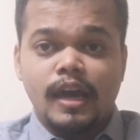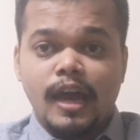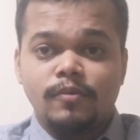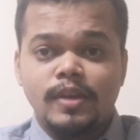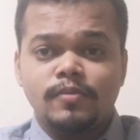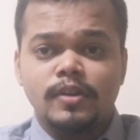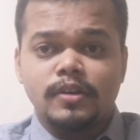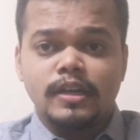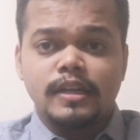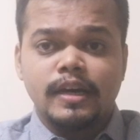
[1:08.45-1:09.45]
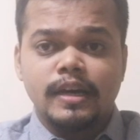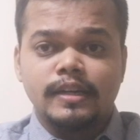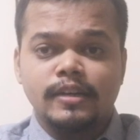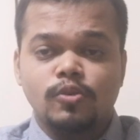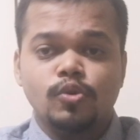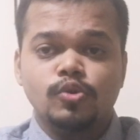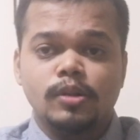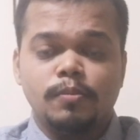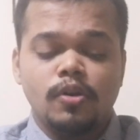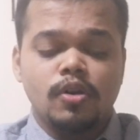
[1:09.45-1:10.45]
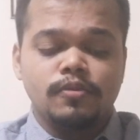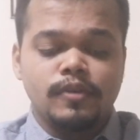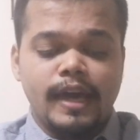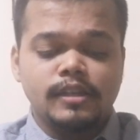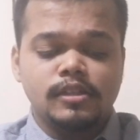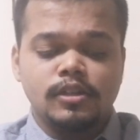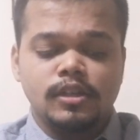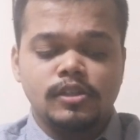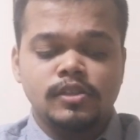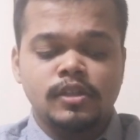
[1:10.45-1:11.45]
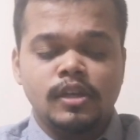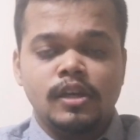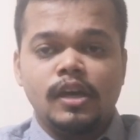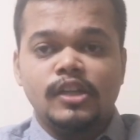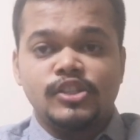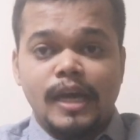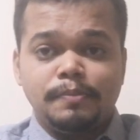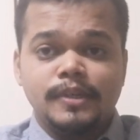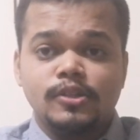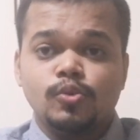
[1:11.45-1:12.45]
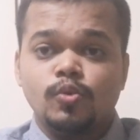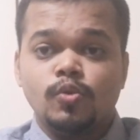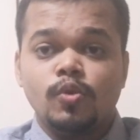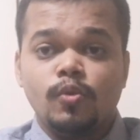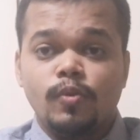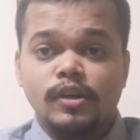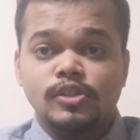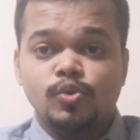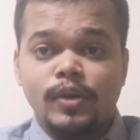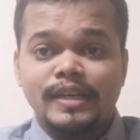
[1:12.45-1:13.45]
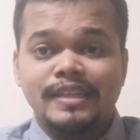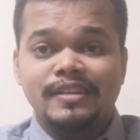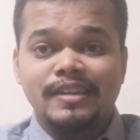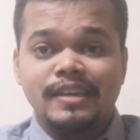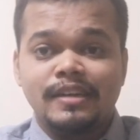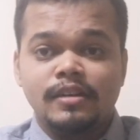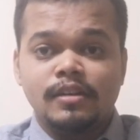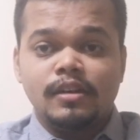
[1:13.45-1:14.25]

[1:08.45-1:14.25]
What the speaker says: And when we read ahead and go to the book of Exodus chapter 2 verse 23,